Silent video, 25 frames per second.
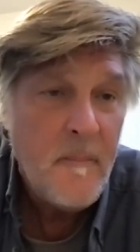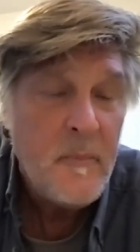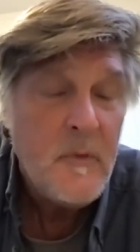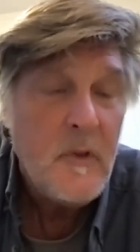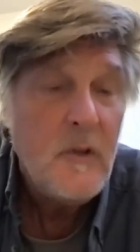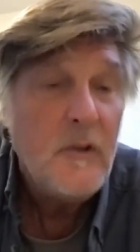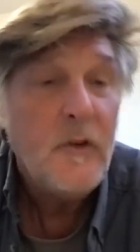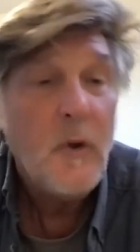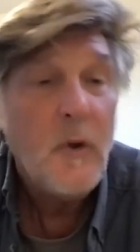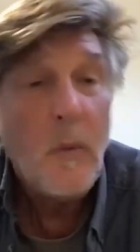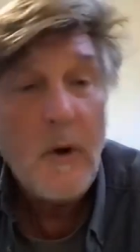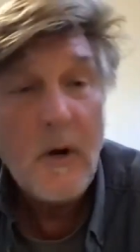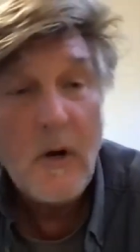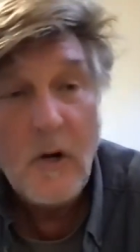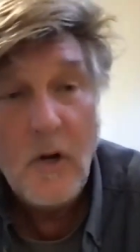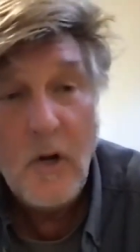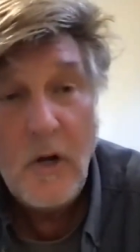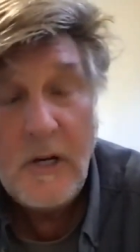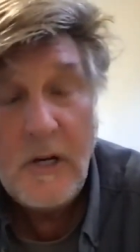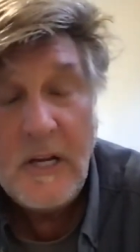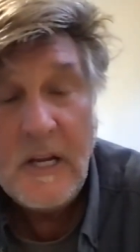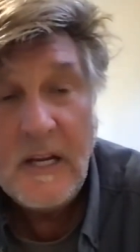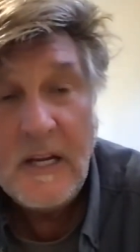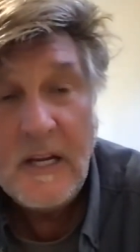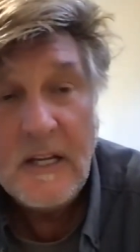So we are
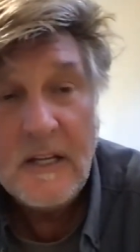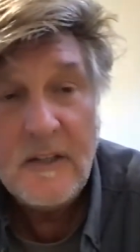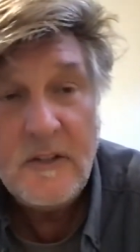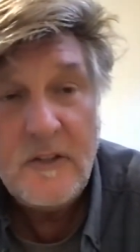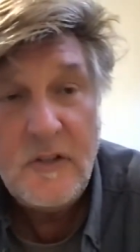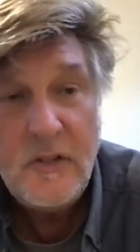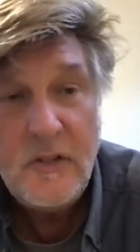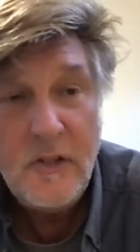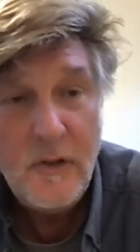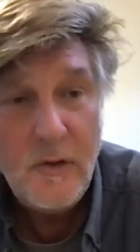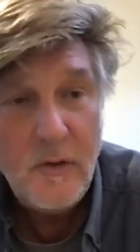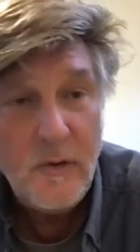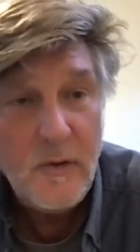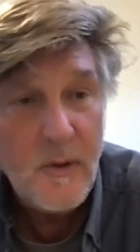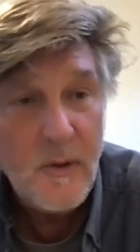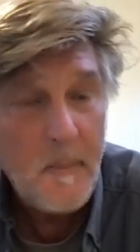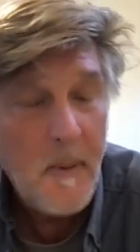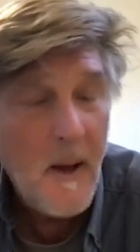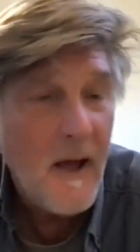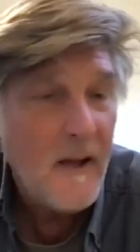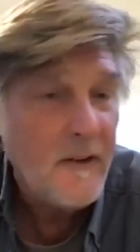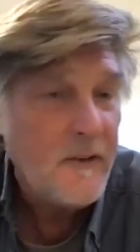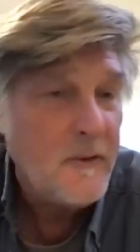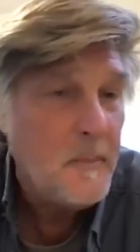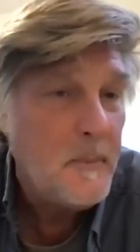looking into the
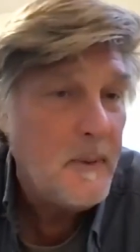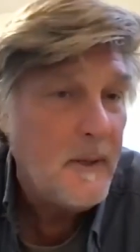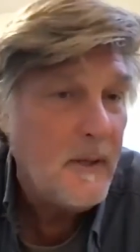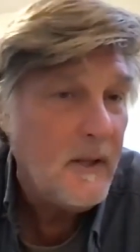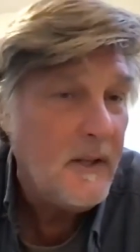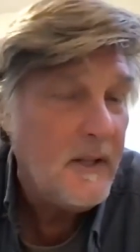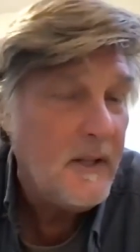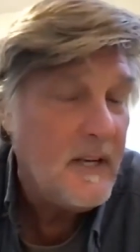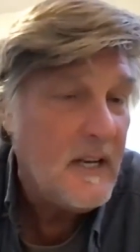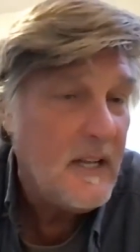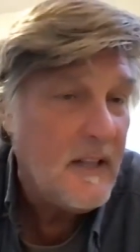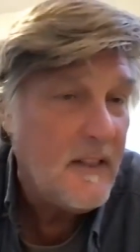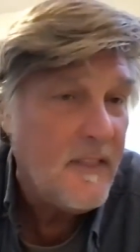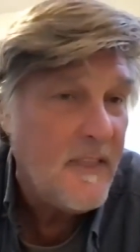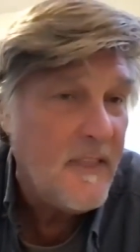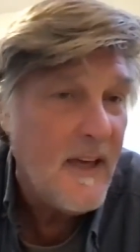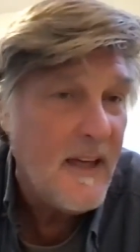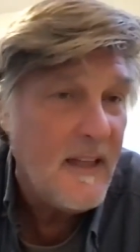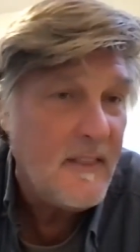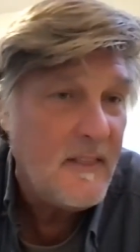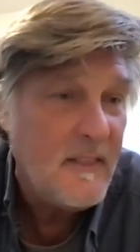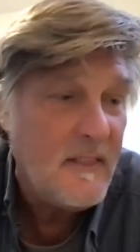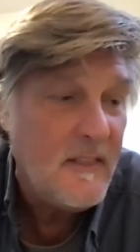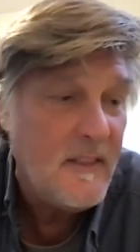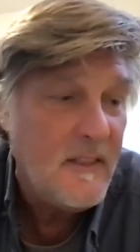possibility
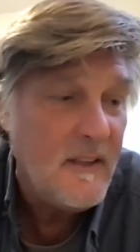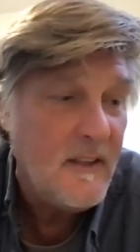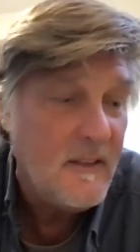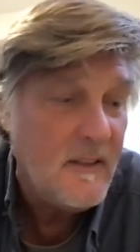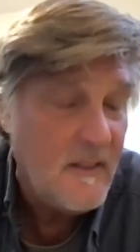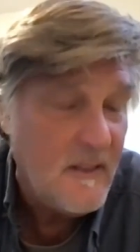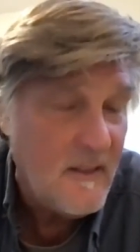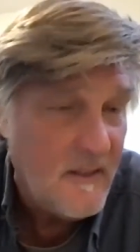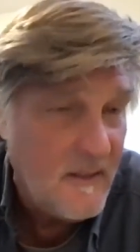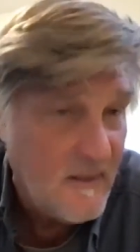that the,